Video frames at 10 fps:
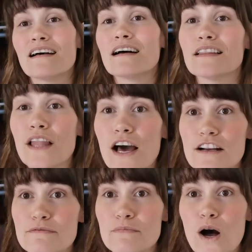A lot
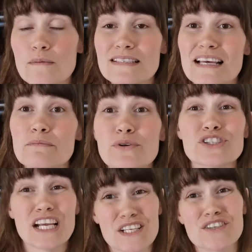of moms then
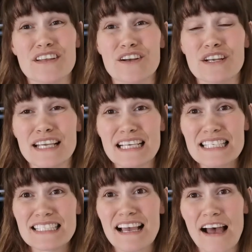push into their
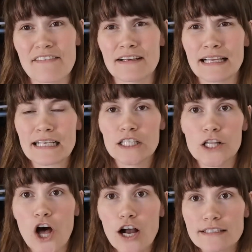knees, having like a
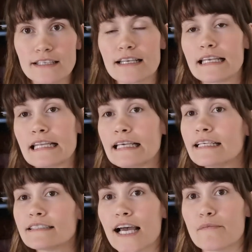locked
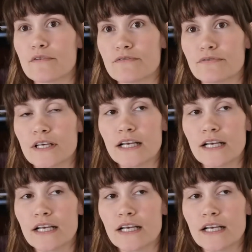knee type of,